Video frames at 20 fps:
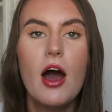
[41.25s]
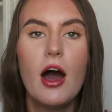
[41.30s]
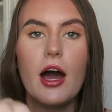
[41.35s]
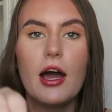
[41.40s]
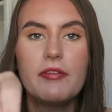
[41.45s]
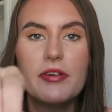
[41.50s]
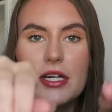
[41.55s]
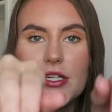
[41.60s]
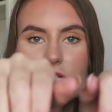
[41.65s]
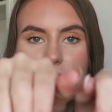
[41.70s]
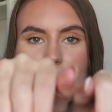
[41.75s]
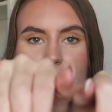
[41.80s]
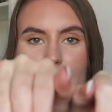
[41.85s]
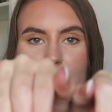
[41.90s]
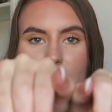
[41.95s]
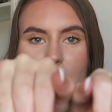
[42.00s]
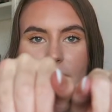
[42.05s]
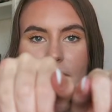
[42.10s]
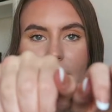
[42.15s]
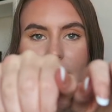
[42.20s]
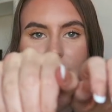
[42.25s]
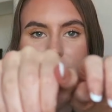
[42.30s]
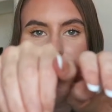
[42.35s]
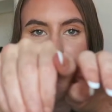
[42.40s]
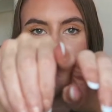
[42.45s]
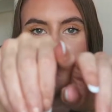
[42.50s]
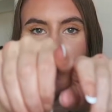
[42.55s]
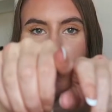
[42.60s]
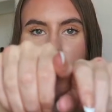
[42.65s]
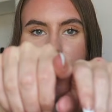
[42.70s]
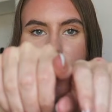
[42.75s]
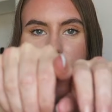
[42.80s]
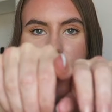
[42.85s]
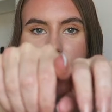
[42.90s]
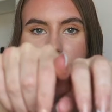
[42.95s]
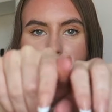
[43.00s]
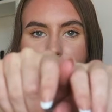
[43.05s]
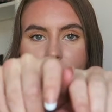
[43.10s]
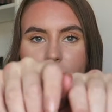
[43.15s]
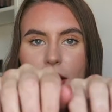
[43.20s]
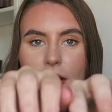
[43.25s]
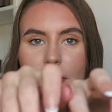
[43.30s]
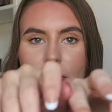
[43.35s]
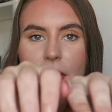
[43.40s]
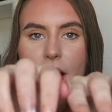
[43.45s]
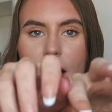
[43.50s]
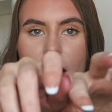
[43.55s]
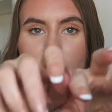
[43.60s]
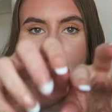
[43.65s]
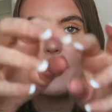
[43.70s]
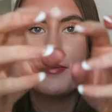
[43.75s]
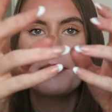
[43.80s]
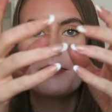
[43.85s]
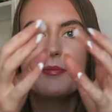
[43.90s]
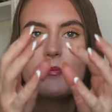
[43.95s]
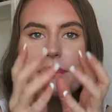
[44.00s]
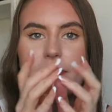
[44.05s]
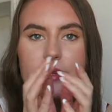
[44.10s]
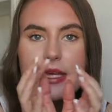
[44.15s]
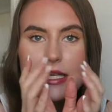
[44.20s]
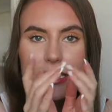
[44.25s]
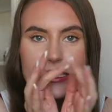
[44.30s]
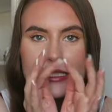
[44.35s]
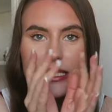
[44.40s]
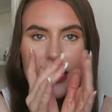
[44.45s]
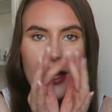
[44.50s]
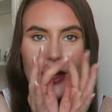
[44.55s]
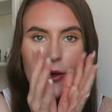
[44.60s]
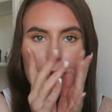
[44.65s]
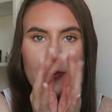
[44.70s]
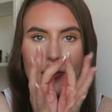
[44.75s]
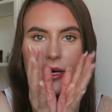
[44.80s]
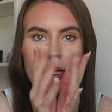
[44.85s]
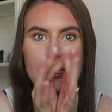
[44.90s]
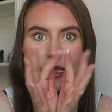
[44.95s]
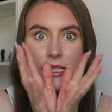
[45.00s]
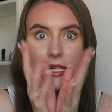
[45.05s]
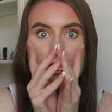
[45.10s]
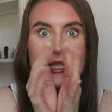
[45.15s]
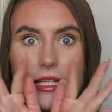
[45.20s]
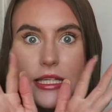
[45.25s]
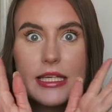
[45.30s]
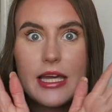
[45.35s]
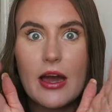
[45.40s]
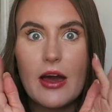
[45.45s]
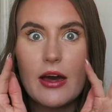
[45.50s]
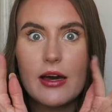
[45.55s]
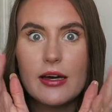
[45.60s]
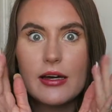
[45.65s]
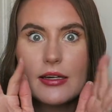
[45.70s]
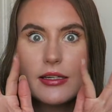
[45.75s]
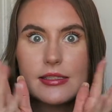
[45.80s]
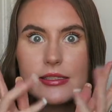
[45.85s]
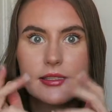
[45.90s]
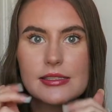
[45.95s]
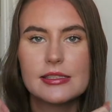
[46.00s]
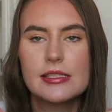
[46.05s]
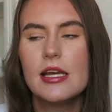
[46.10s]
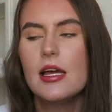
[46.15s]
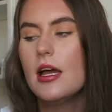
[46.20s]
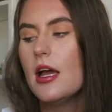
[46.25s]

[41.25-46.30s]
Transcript: I've actually done my nails for once as well, um so yes,